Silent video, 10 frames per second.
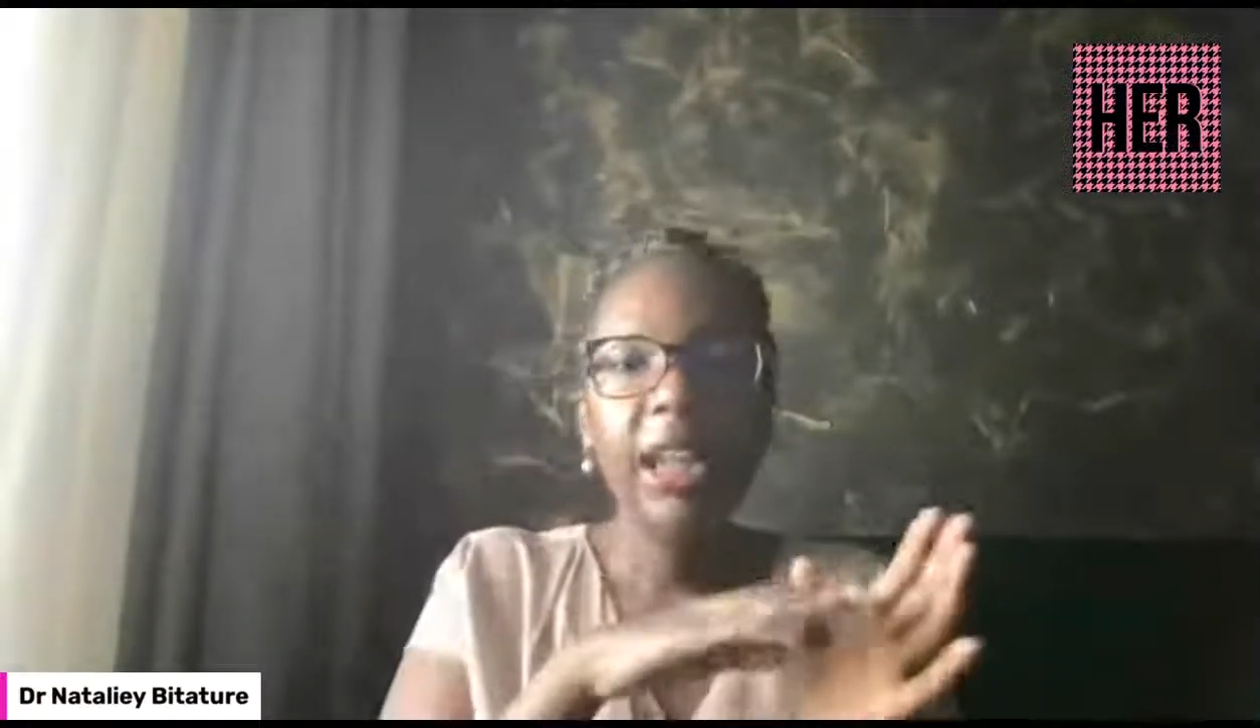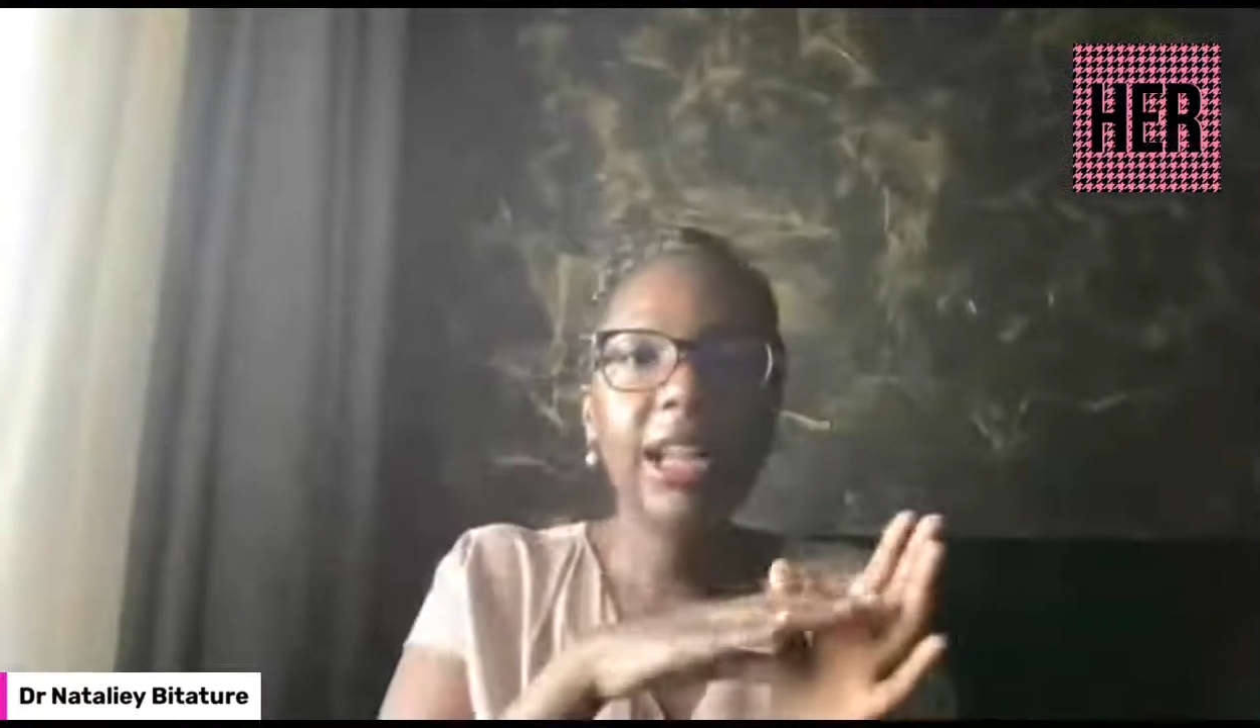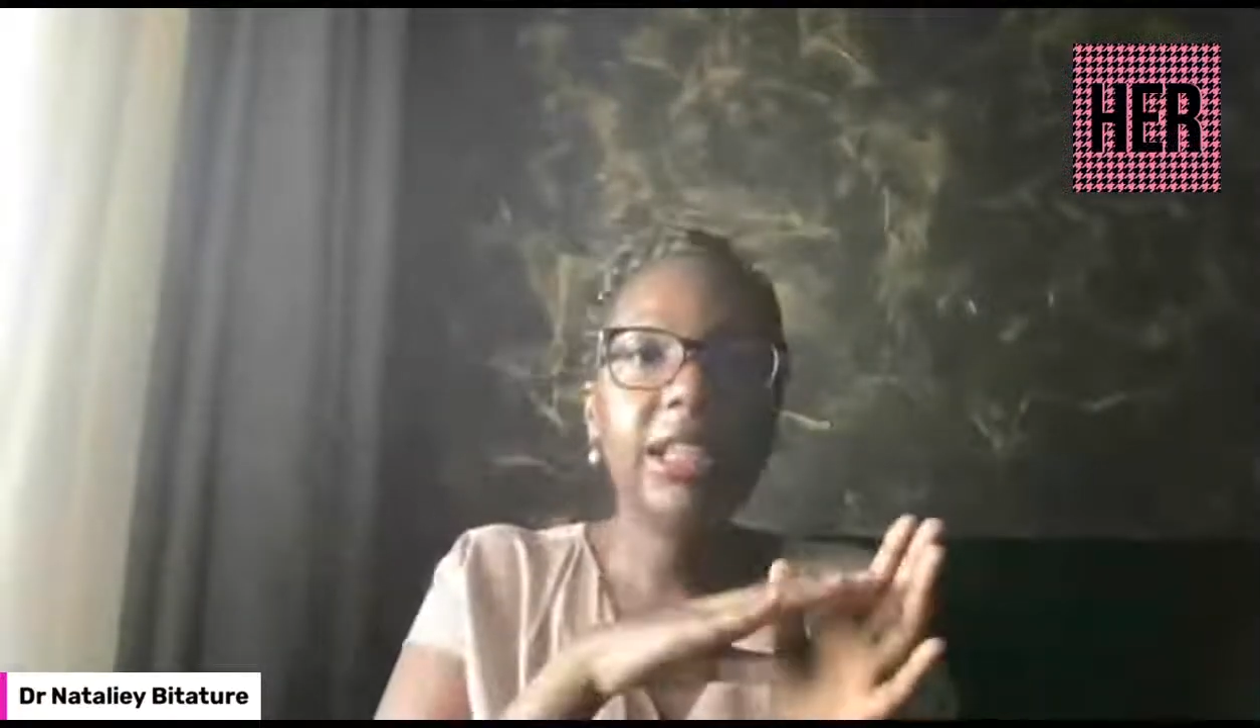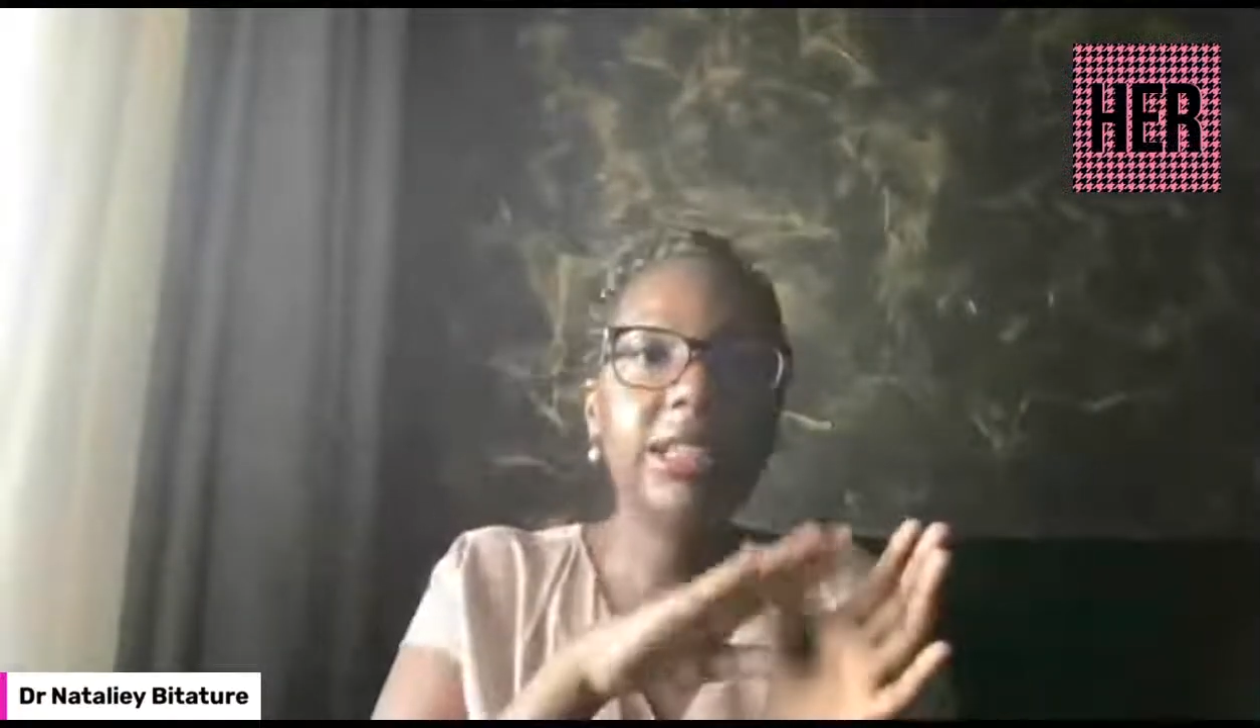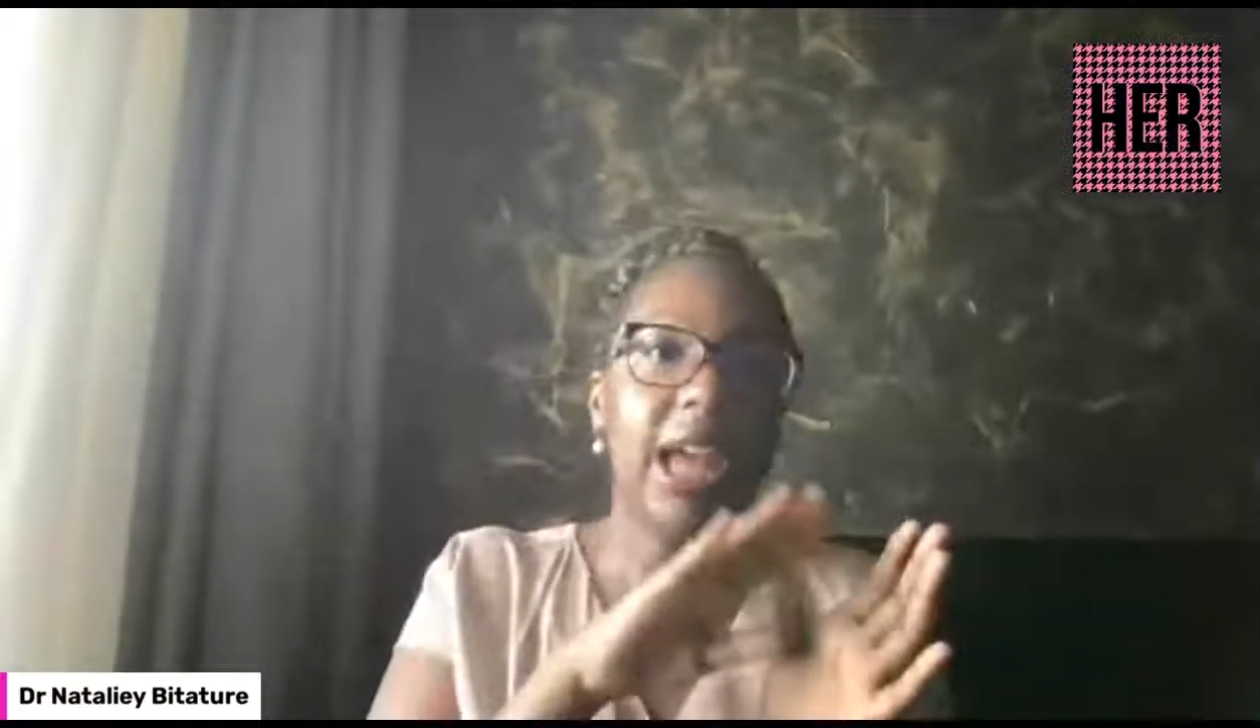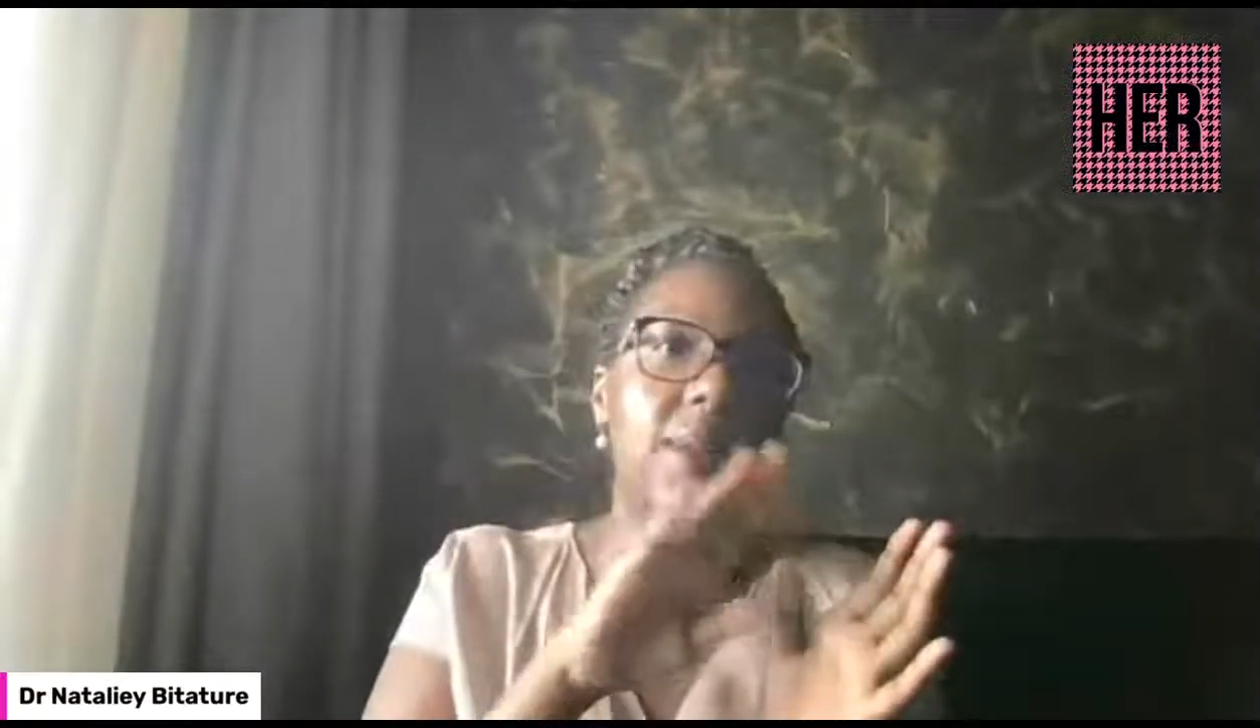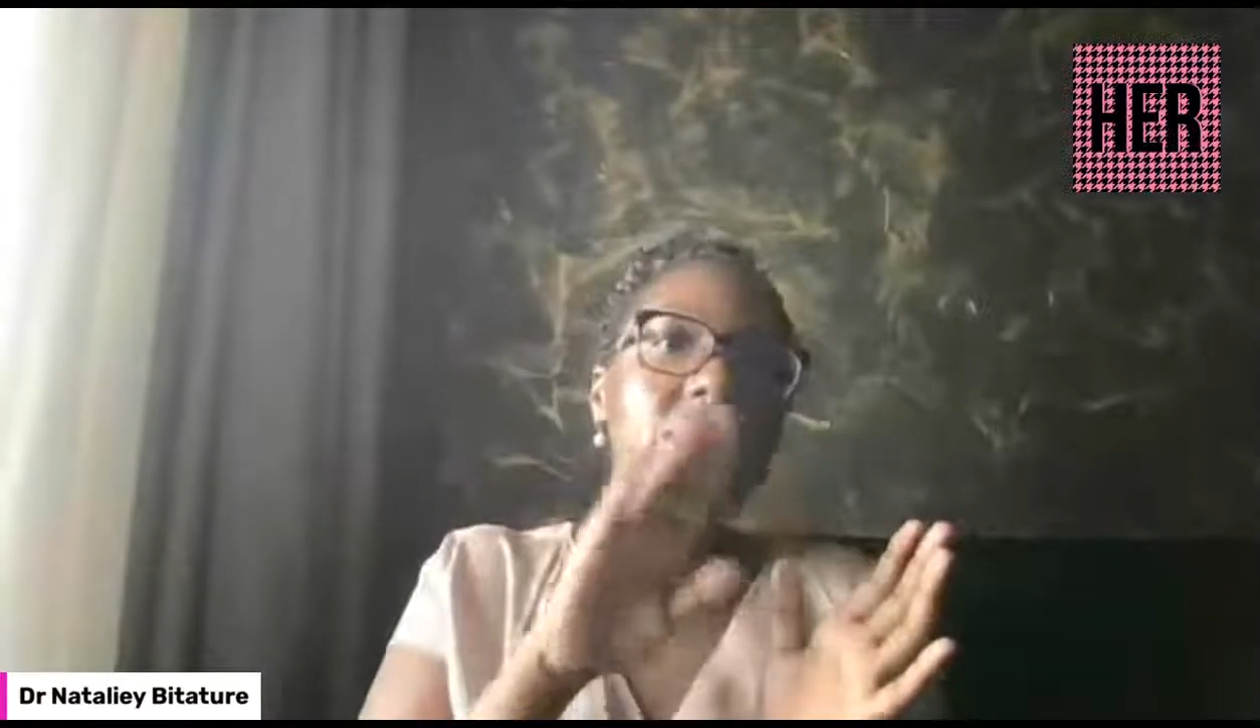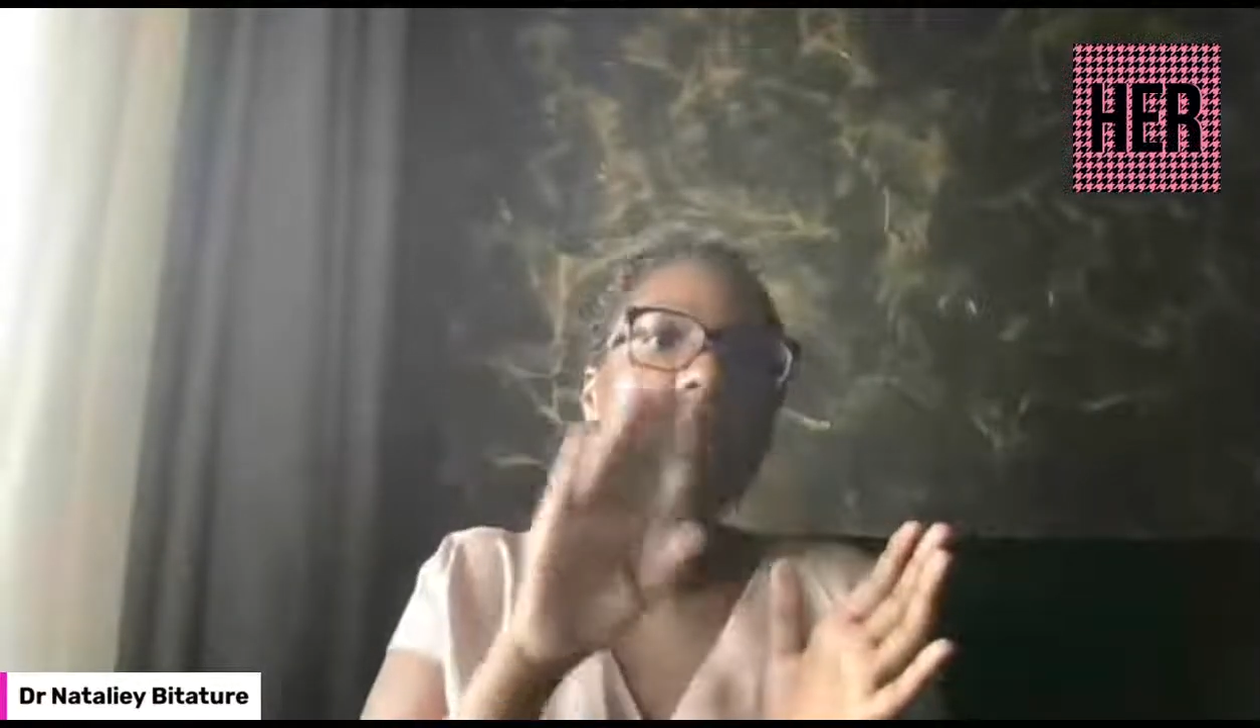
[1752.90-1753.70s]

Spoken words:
like time